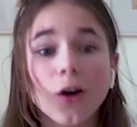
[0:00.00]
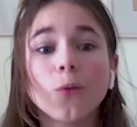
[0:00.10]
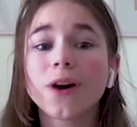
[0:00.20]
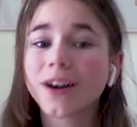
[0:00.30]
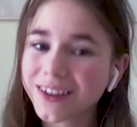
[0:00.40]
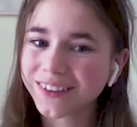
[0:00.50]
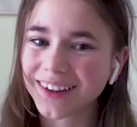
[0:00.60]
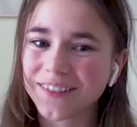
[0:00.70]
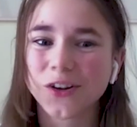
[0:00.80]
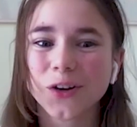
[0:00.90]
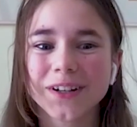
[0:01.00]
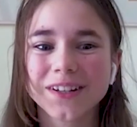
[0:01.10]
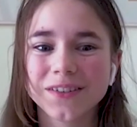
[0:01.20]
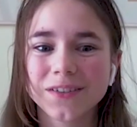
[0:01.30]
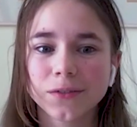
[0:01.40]
What are you looking forward
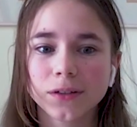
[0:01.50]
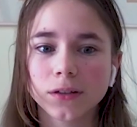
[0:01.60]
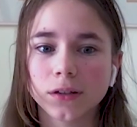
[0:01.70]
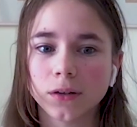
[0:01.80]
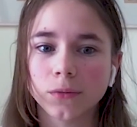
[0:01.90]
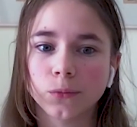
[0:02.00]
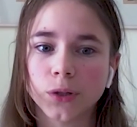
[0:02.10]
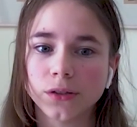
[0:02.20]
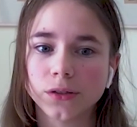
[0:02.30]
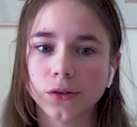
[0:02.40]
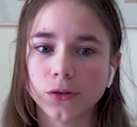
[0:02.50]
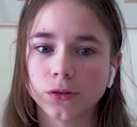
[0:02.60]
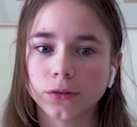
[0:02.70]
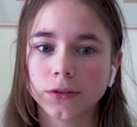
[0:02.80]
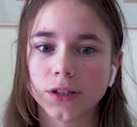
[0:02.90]
to when
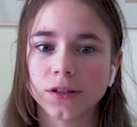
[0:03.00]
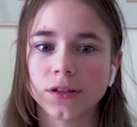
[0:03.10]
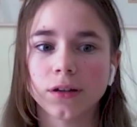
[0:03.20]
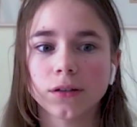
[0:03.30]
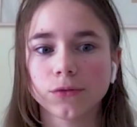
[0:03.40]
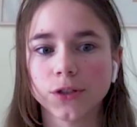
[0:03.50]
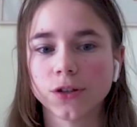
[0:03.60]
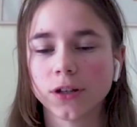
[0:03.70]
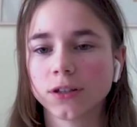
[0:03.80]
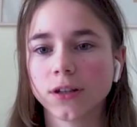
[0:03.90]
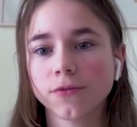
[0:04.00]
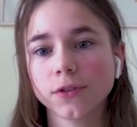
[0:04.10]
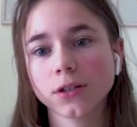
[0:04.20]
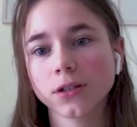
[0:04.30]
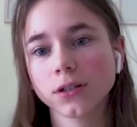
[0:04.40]
social distancing restrictions lift?